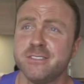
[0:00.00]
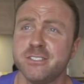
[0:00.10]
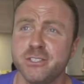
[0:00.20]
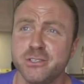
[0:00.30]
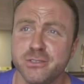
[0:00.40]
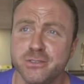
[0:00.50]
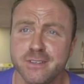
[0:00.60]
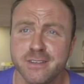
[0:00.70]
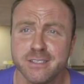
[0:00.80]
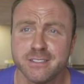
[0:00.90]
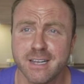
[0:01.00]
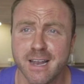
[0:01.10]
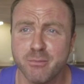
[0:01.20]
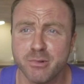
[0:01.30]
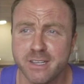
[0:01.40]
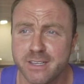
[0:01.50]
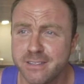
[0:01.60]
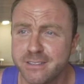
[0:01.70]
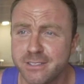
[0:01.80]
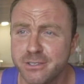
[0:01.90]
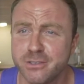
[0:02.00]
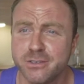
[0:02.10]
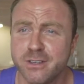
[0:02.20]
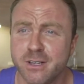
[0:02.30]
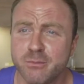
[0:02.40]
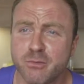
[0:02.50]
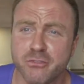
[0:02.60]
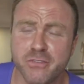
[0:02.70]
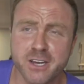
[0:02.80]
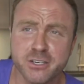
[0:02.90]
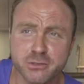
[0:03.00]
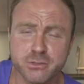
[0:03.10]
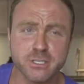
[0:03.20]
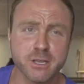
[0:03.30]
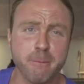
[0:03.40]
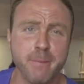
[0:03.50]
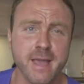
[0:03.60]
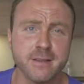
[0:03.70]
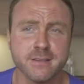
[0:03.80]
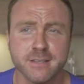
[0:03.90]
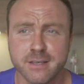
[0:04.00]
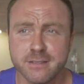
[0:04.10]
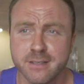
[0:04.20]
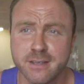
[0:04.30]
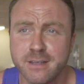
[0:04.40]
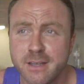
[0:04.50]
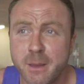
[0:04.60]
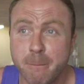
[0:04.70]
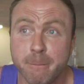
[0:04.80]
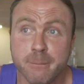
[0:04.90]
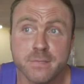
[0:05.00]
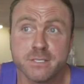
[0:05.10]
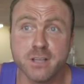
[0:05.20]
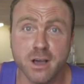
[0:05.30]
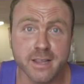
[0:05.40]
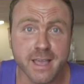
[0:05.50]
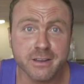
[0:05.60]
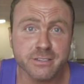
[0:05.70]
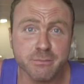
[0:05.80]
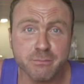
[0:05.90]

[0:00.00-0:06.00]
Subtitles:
to celebrity to professional to competitor to starting out as a